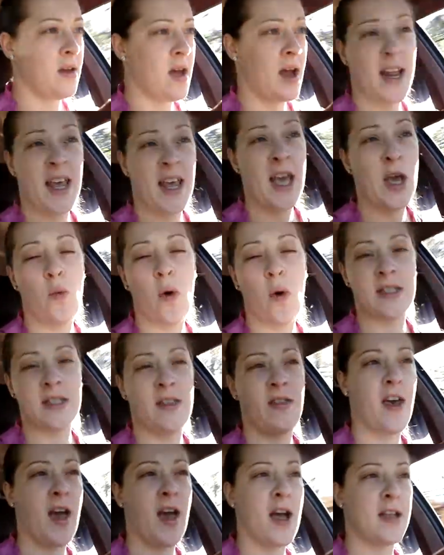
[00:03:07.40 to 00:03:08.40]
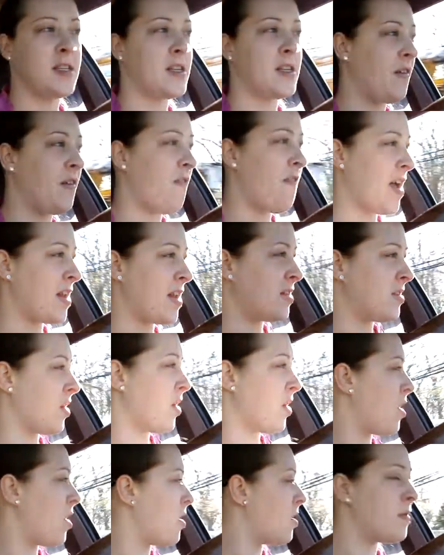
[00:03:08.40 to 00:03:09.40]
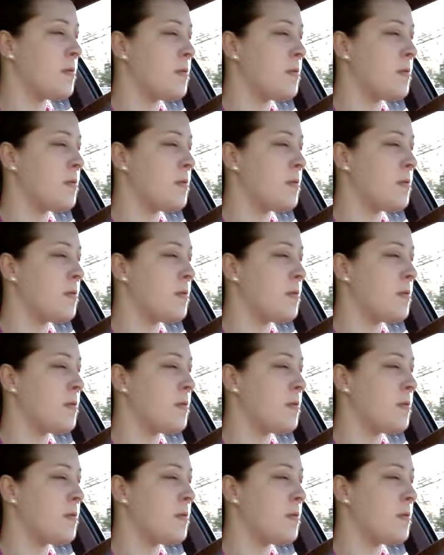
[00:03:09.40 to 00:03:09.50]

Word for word: and he wasn't there to defend her.